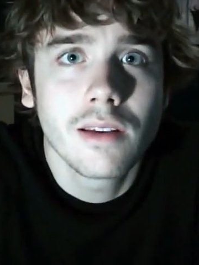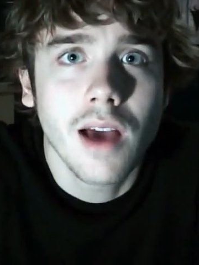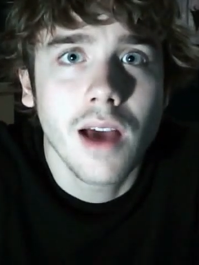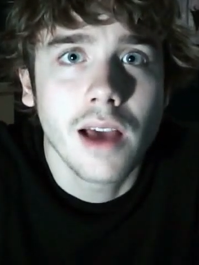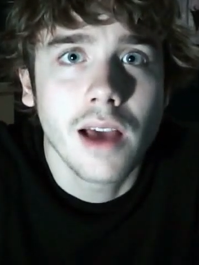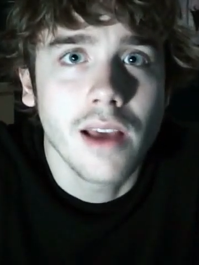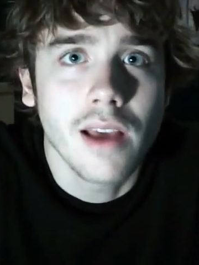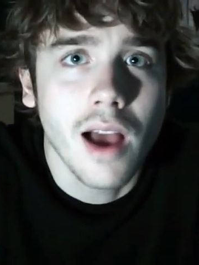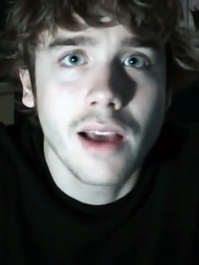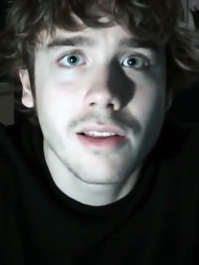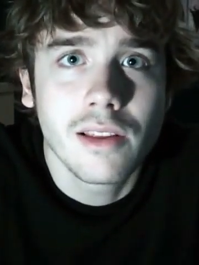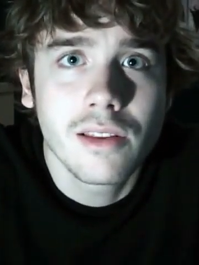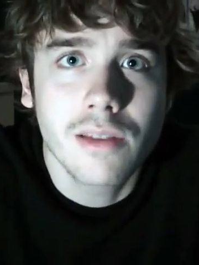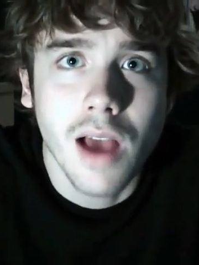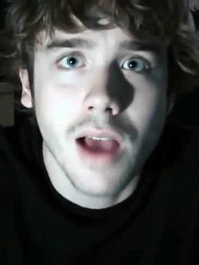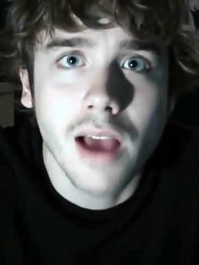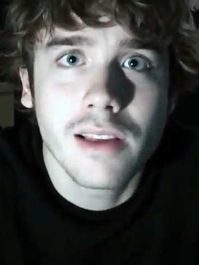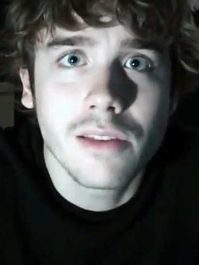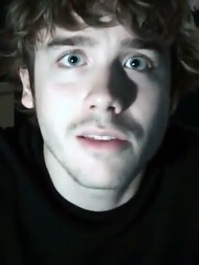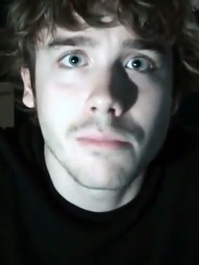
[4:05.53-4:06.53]

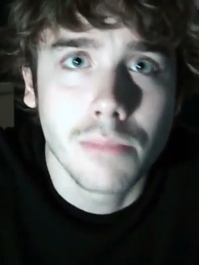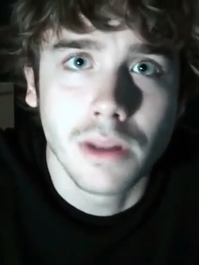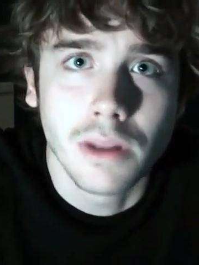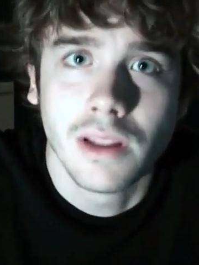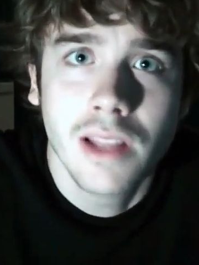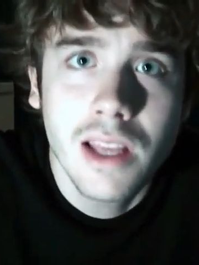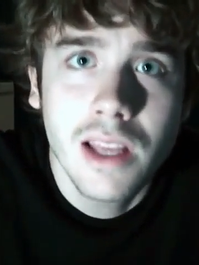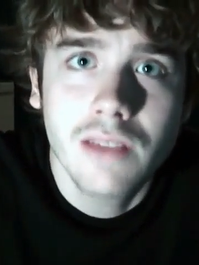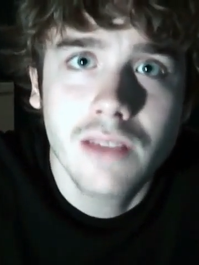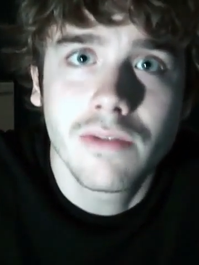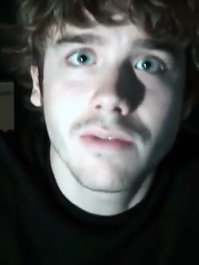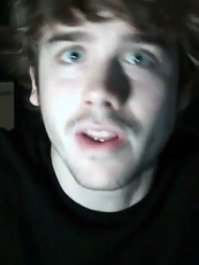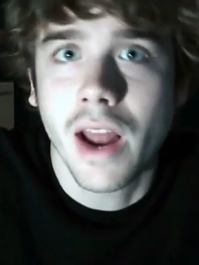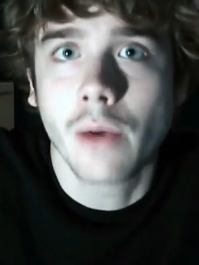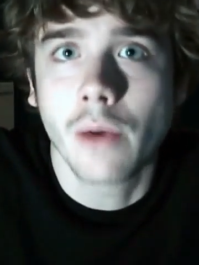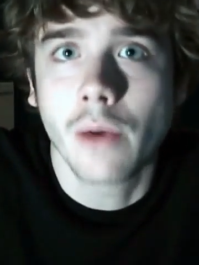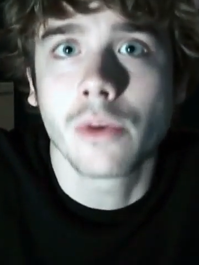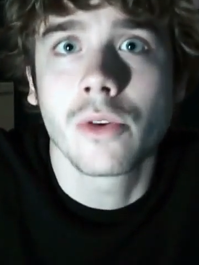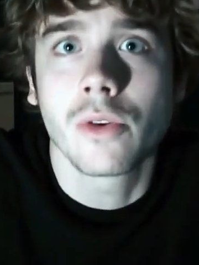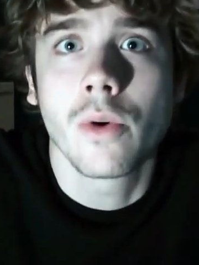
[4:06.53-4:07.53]
I believed that
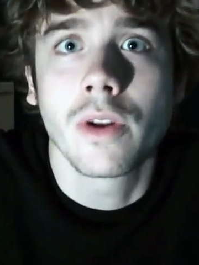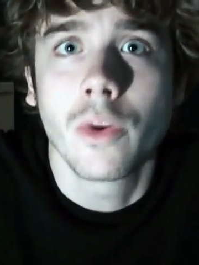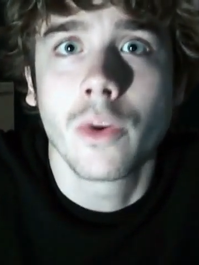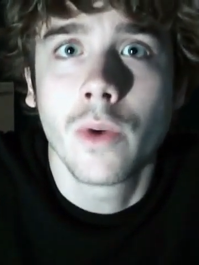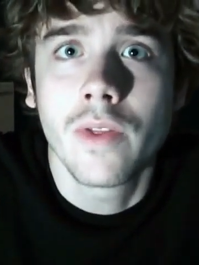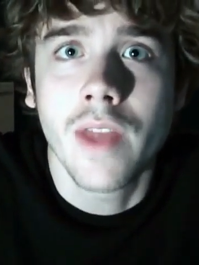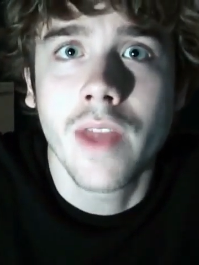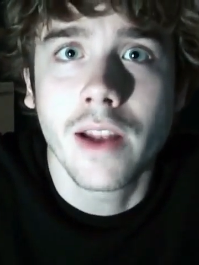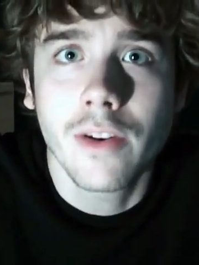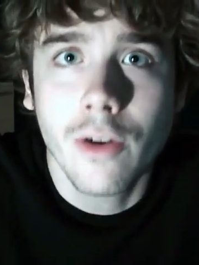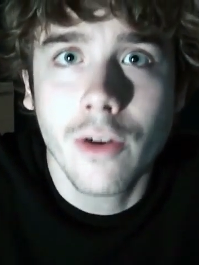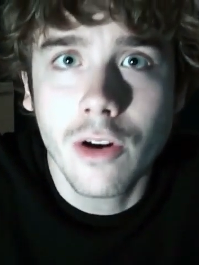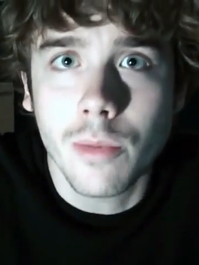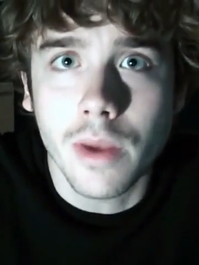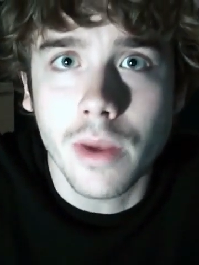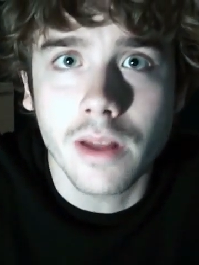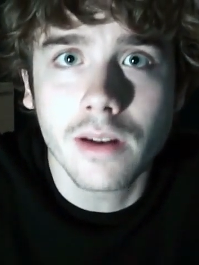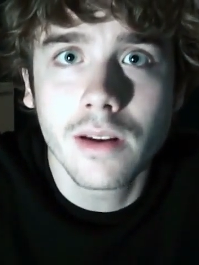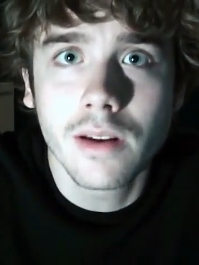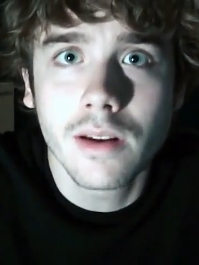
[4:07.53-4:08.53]
I was going to win that
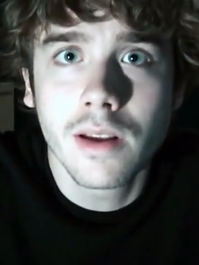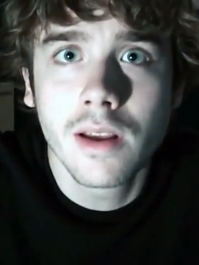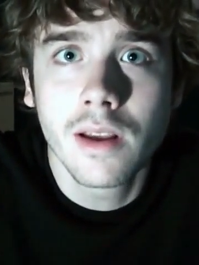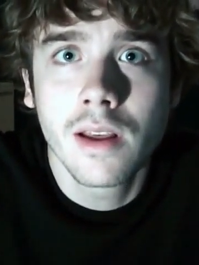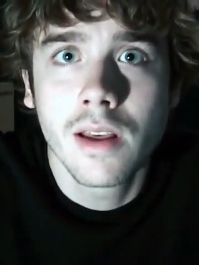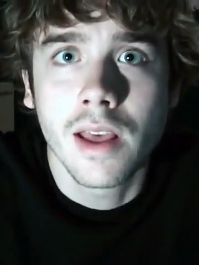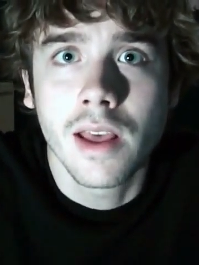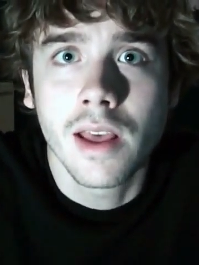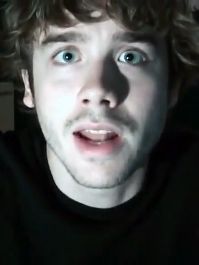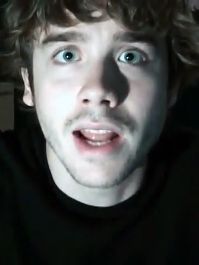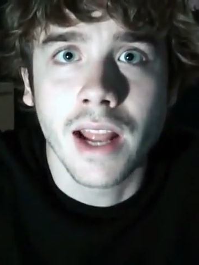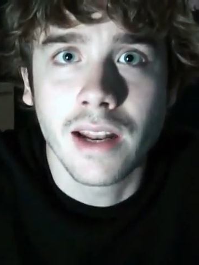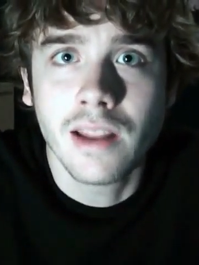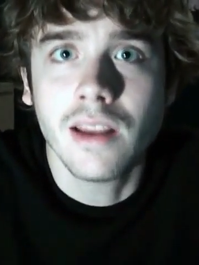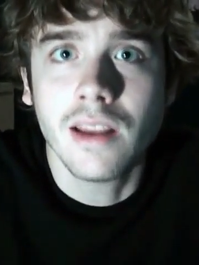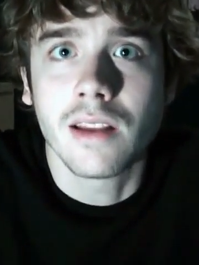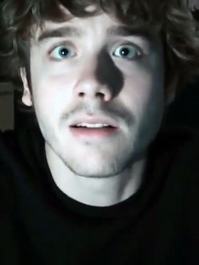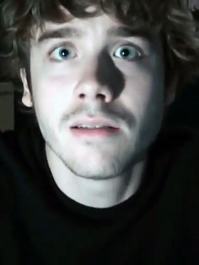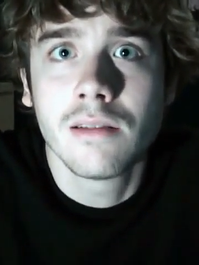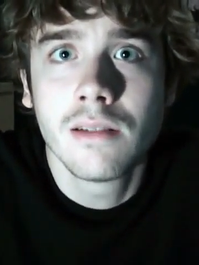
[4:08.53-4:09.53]
tournament, and I
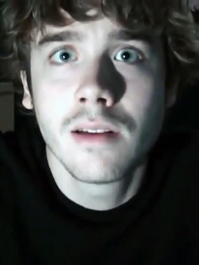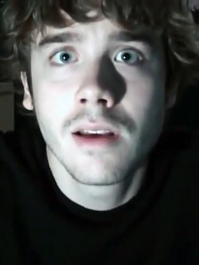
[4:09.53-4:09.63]
did.